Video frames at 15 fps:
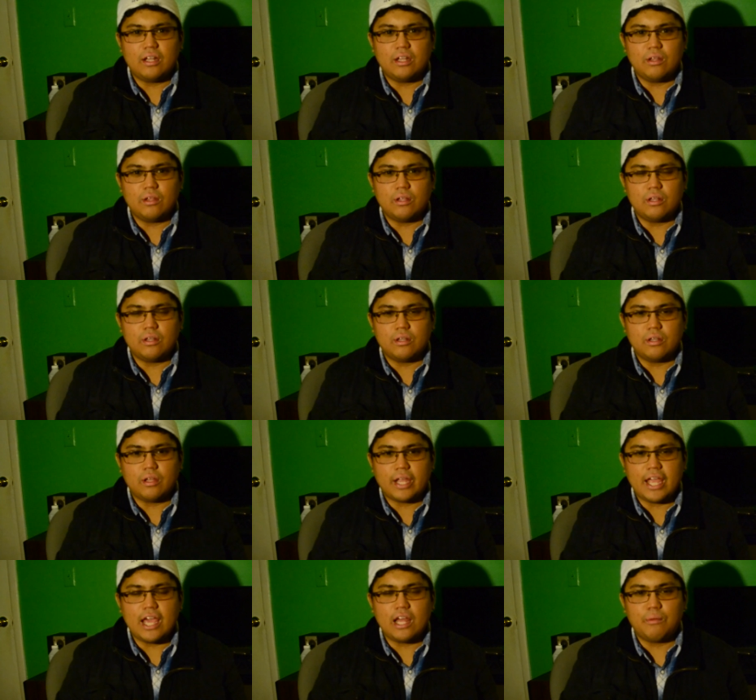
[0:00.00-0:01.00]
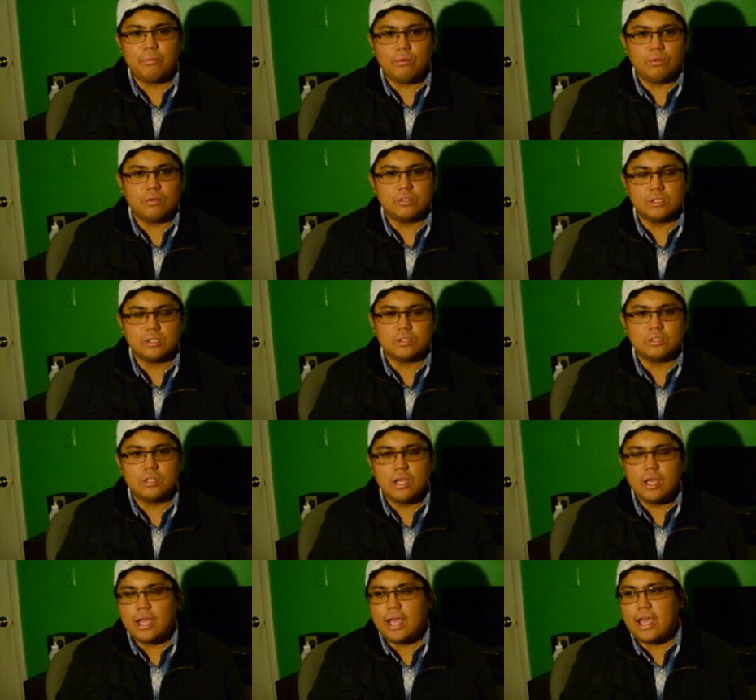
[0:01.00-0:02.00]
the cannibals
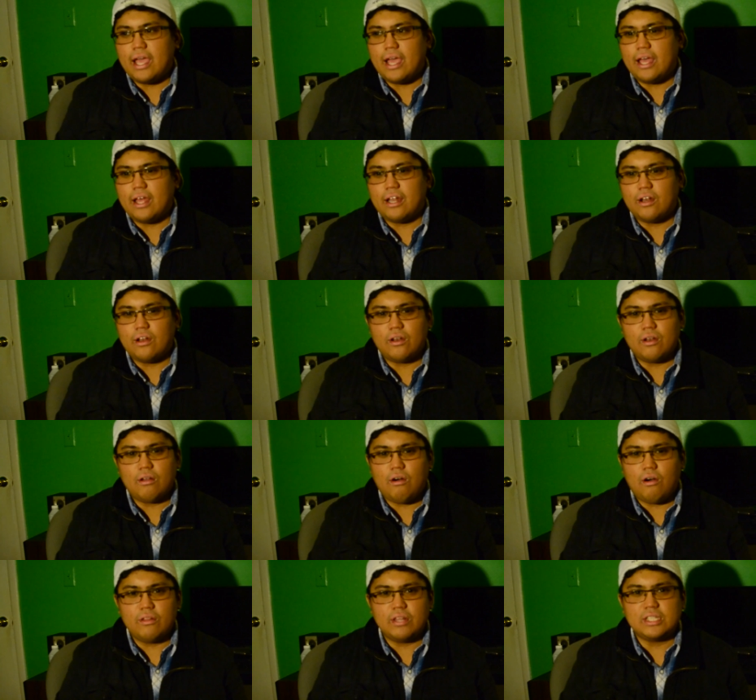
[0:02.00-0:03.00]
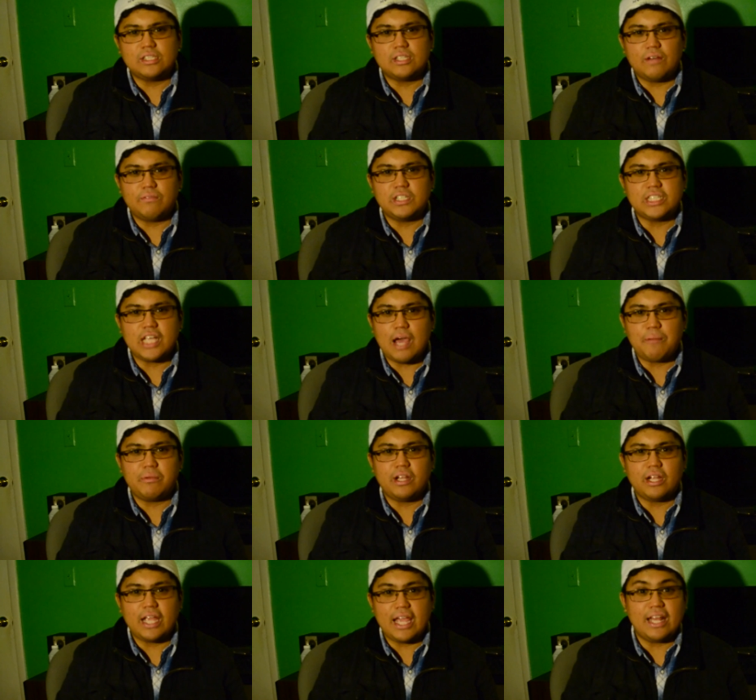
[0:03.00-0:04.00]
and all this stuff just
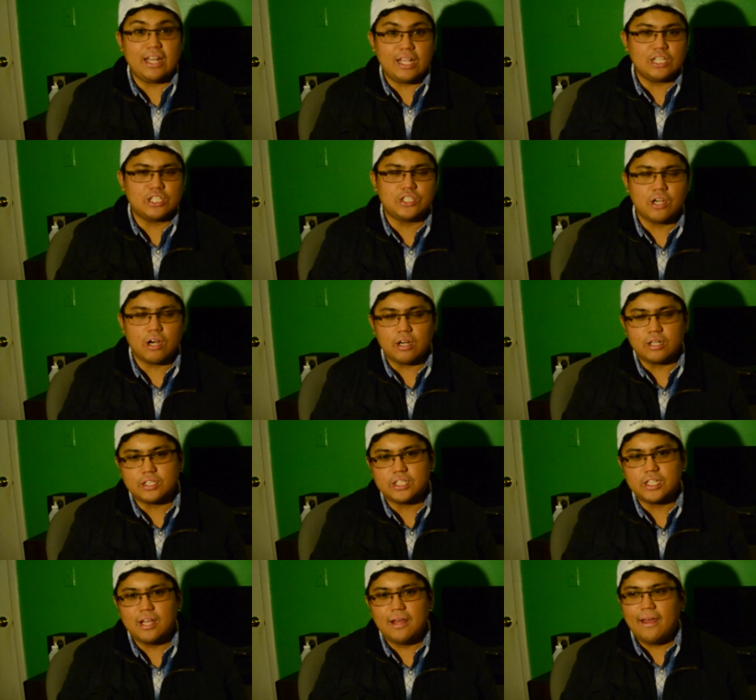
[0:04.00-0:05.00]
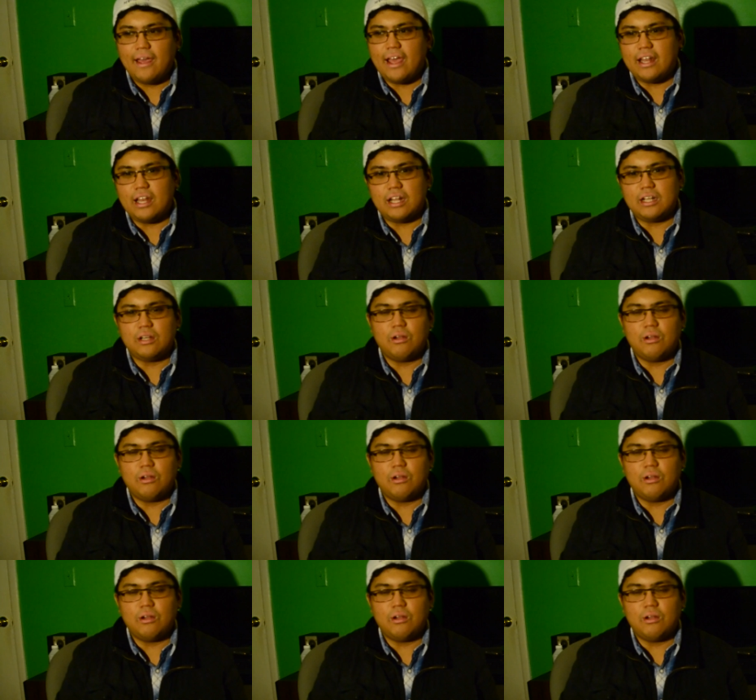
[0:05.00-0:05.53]
happening in his church, and then